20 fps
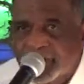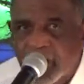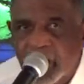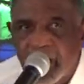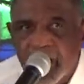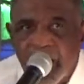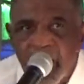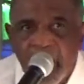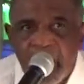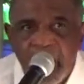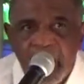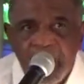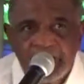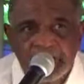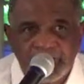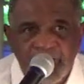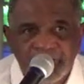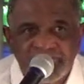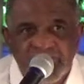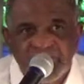
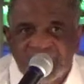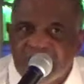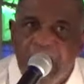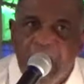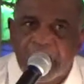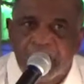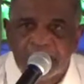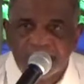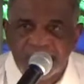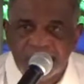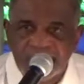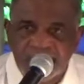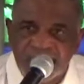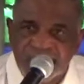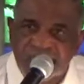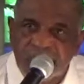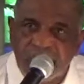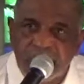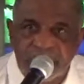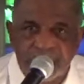He's preaching dollars and
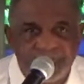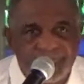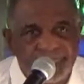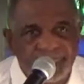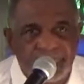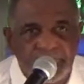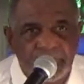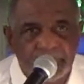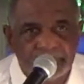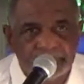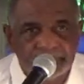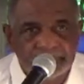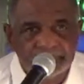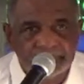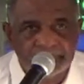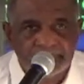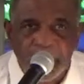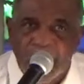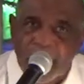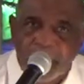cents.
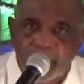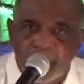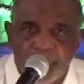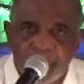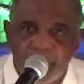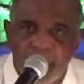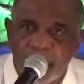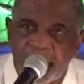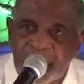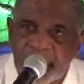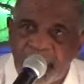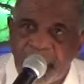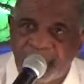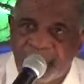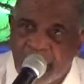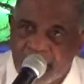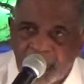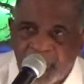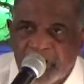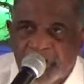I know you don't believe
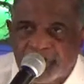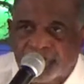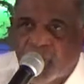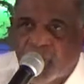that, but it's